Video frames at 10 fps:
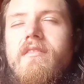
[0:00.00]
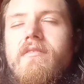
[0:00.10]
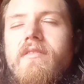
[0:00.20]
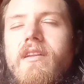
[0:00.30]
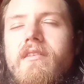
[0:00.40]

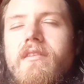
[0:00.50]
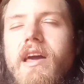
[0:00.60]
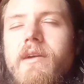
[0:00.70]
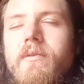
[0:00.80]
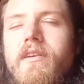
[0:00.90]
fellow
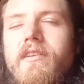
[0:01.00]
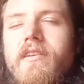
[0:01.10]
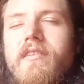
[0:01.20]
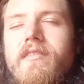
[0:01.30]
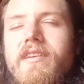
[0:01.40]
light
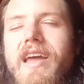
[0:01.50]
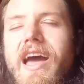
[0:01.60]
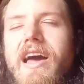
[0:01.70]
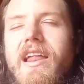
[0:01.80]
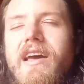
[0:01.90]
workers, and
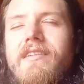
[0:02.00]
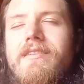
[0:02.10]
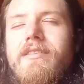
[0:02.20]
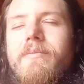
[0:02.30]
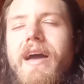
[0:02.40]
allies
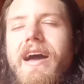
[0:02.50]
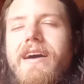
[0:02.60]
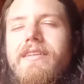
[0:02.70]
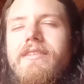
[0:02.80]
on the path.